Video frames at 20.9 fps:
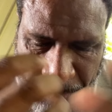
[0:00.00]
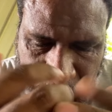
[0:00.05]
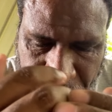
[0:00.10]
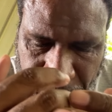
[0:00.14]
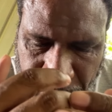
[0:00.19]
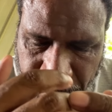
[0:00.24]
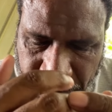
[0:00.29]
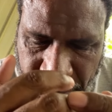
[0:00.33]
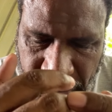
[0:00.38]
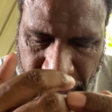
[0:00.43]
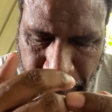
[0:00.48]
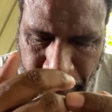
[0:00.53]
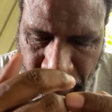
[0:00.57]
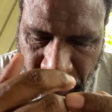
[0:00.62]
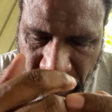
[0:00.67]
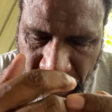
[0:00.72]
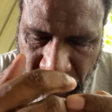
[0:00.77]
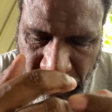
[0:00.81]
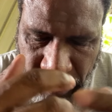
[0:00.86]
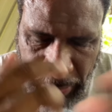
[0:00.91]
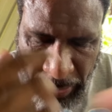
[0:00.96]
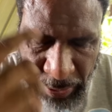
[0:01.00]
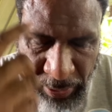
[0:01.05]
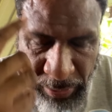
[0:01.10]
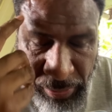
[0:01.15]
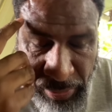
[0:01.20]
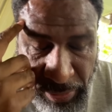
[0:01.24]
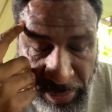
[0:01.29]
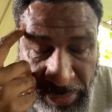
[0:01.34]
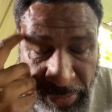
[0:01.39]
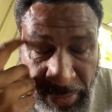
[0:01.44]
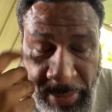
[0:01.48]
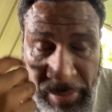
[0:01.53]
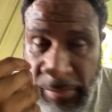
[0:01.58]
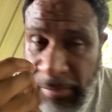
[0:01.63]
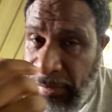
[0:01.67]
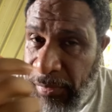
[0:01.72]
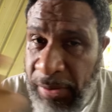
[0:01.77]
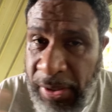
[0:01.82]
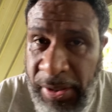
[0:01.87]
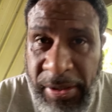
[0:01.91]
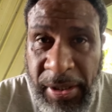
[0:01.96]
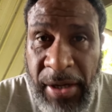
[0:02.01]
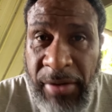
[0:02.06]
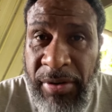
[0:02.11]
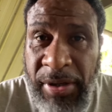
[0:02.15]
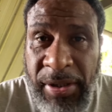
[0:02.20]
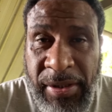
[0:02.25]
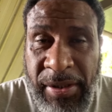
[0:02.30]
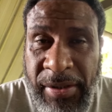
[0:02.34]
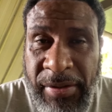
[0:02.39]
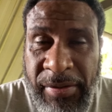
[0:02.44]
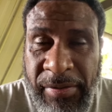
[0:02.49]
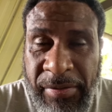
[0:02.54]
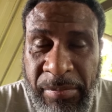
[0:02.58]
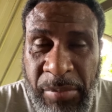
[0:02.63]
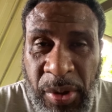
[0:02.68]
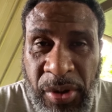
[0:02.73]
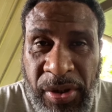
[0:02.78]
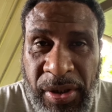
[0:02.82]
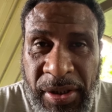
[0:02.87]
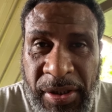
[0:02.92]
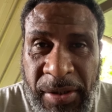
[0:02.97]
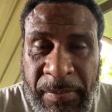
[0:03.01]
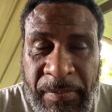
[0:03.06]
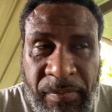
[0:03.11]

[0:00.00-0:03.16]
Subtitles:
probably start a story, so first 100 music